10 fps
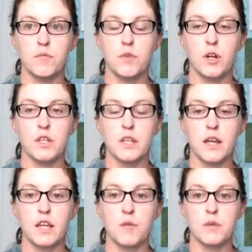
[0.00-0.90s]
or his
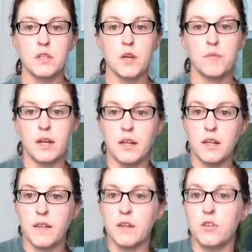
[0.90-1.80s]
dad kept us updated,
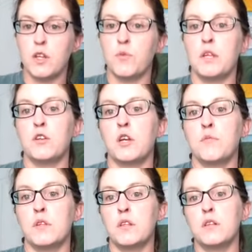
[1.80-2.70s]
and when they took
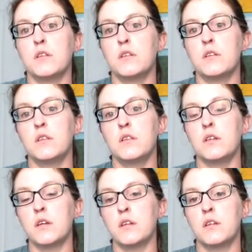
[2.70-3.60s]
him to
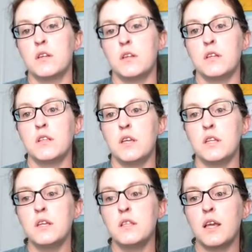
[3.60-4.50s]
the
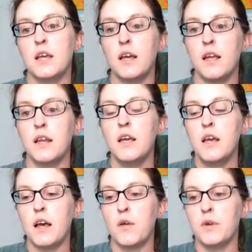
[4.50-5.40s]
CT scan,
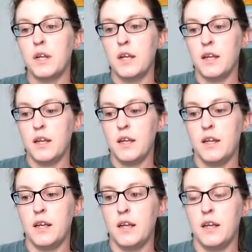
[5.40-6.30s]
I went ahead
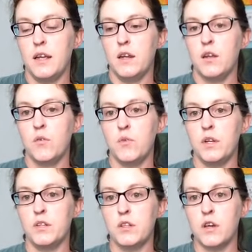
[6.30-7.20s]
and
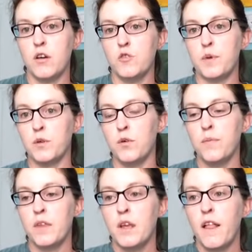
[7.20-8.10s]
went to the hospital.
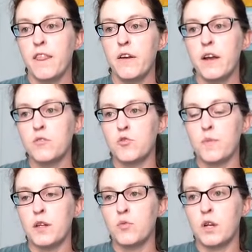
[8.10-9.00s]
Their house was
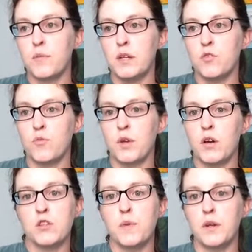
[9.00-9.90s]
about 20 minutes from the
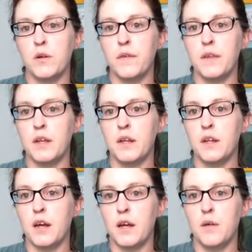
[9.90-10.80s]
hospital, and then
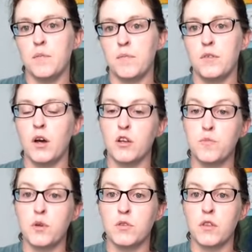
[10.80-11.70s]
the
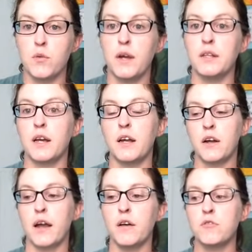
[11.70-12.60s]
hospital's on the way to
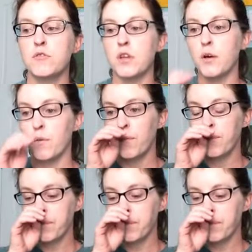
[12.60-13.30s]
our house. So